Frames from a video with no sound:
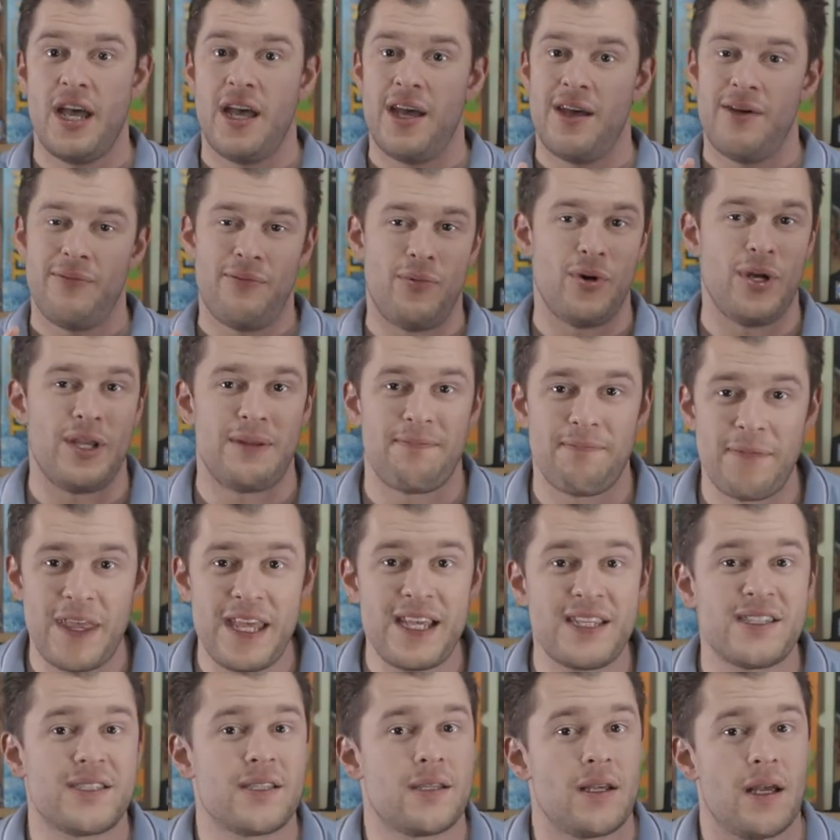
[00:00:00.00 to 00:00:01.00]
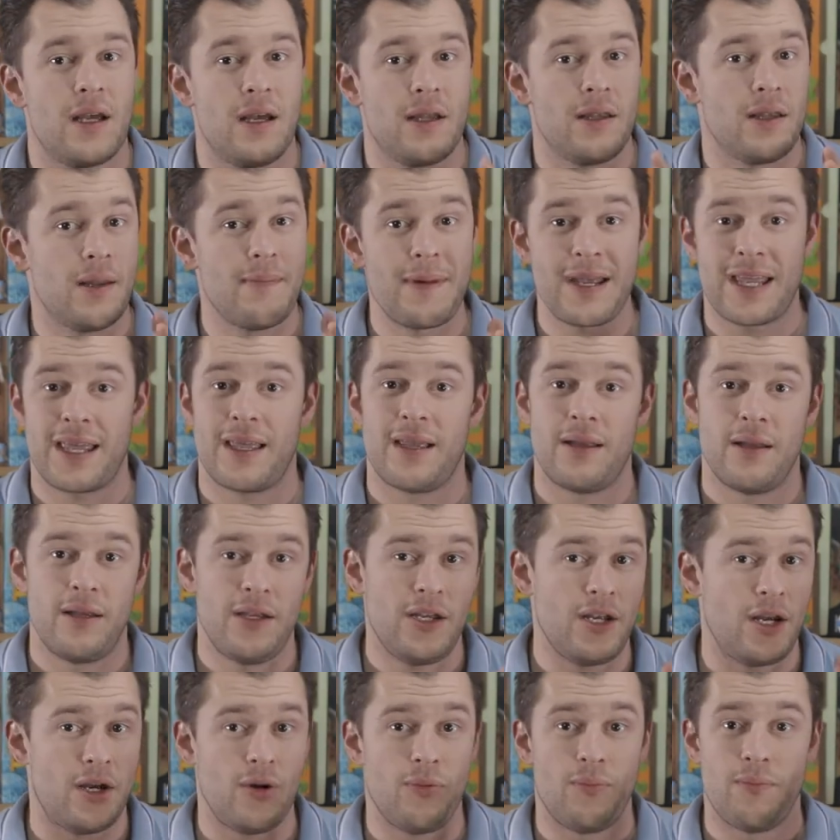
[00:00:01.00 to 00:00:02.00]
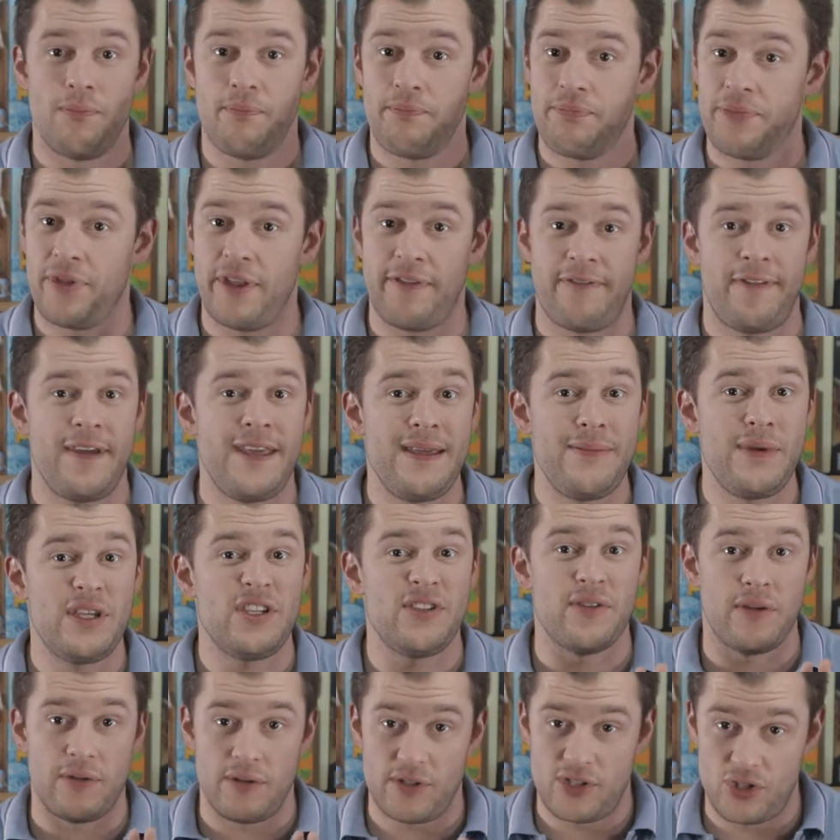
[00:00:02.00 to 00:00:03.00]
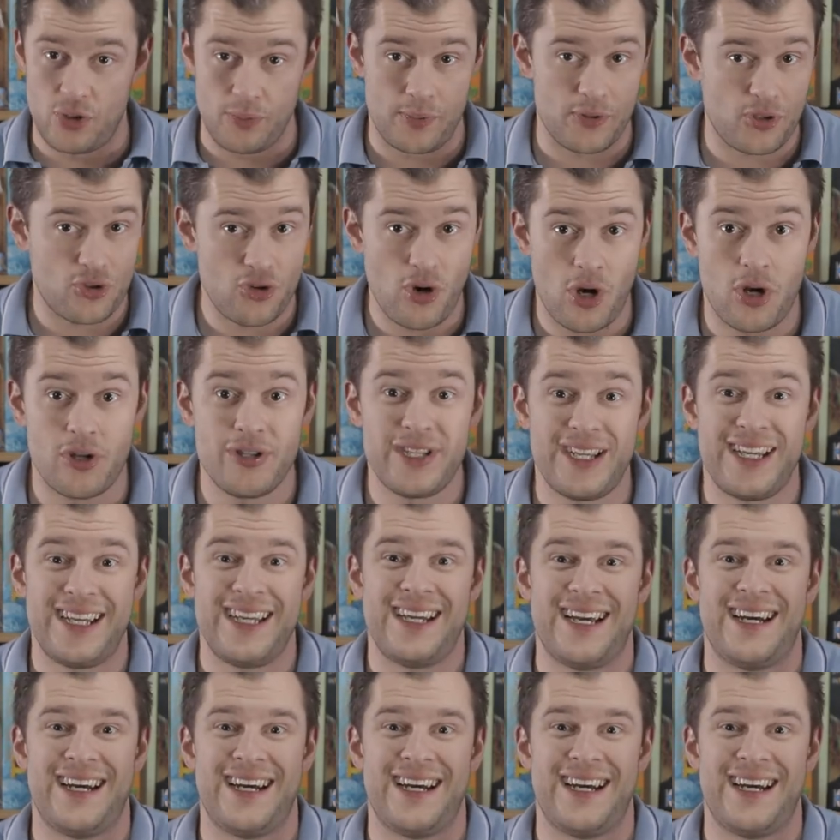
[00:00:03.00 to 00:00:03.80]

But this, the me- you know, the theme is super strong.